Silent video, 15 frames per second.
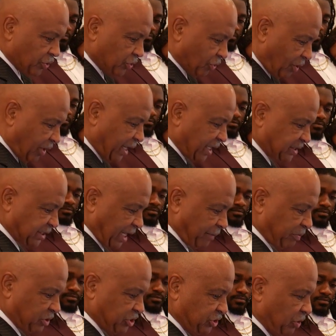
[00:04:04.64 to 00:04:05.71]
your
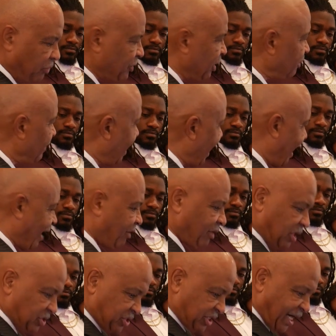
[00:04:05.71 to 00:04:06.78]
example, show them how
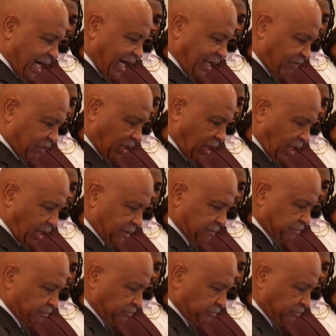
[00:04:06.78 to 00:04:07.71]
a child of God